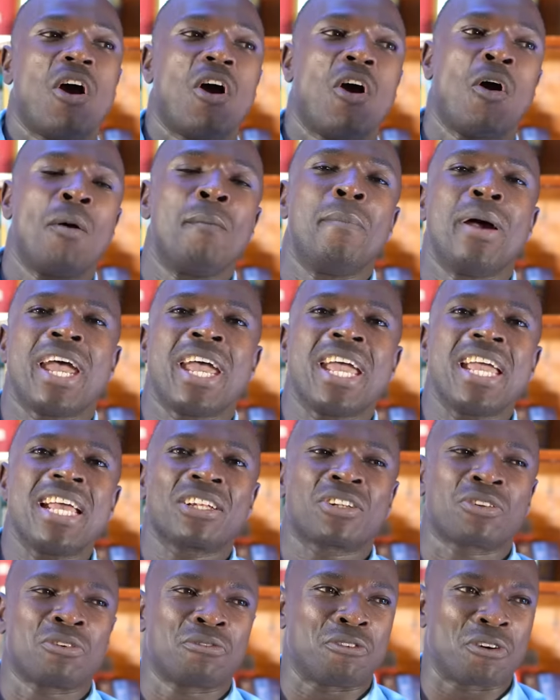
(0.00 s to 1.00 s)

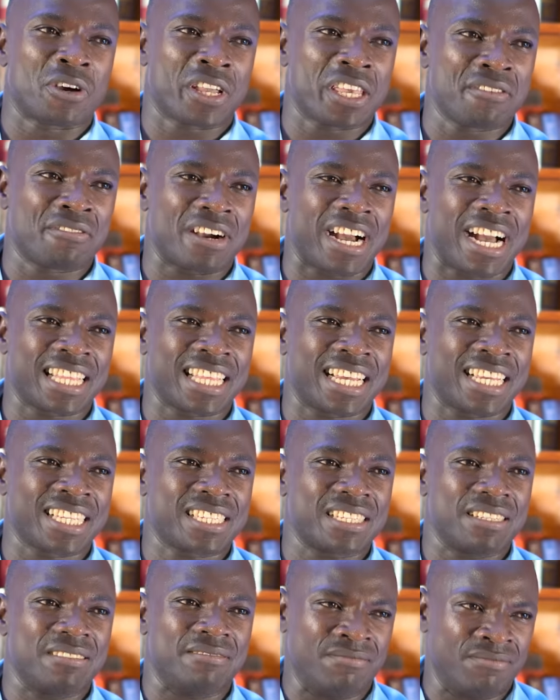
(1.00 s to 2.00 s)
Obey to forgive
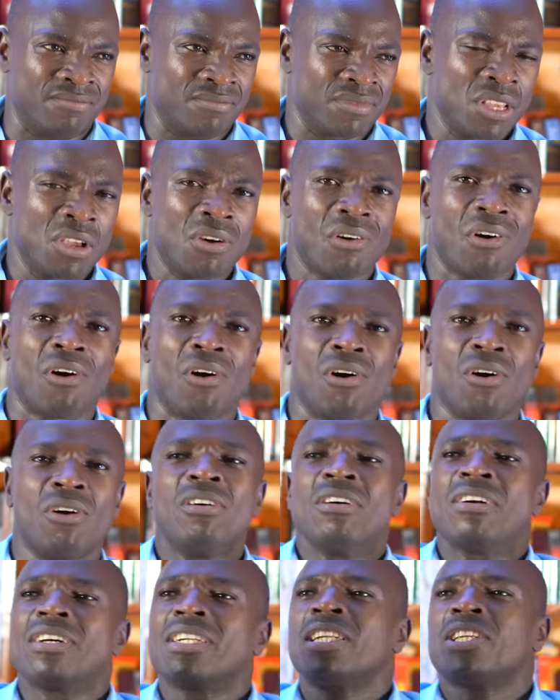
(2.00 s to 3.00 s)
others
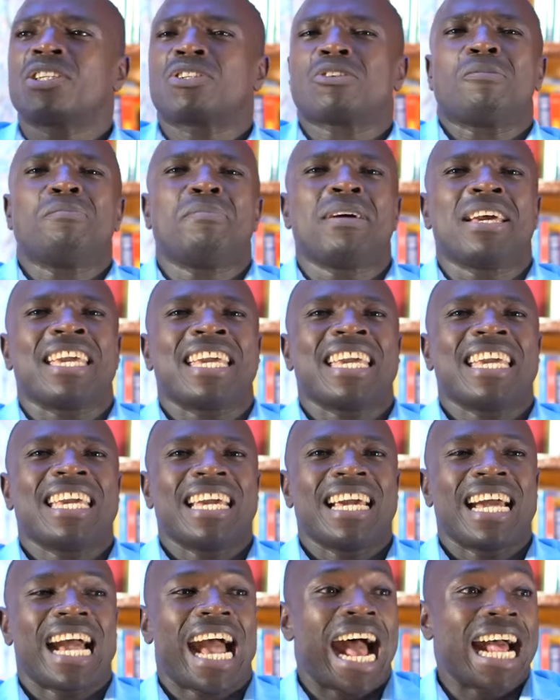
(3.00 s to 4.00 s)
or
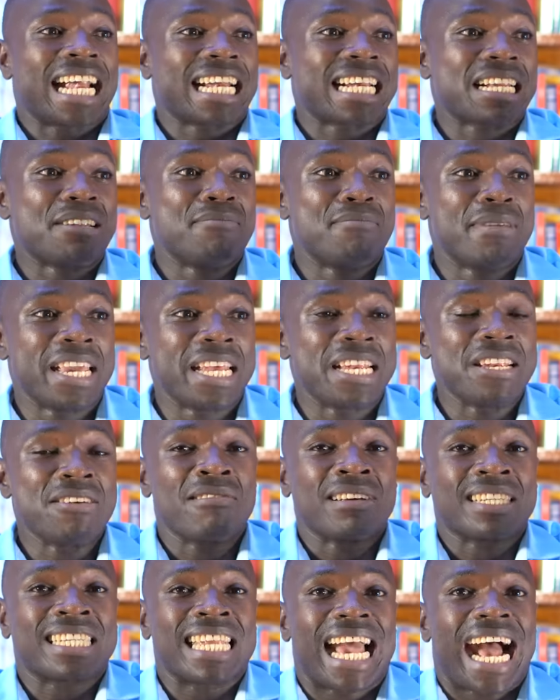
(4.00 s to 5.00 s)
disobey and
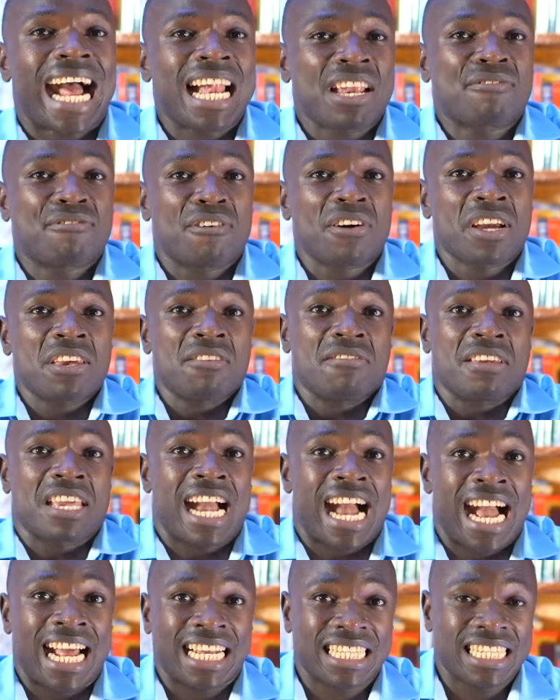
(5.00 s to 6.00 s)
remain with the unforgiving
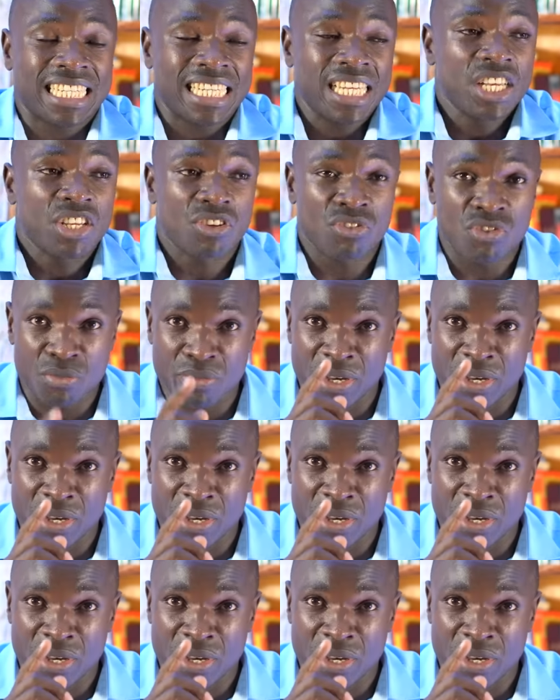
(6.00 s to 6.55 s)
heart. You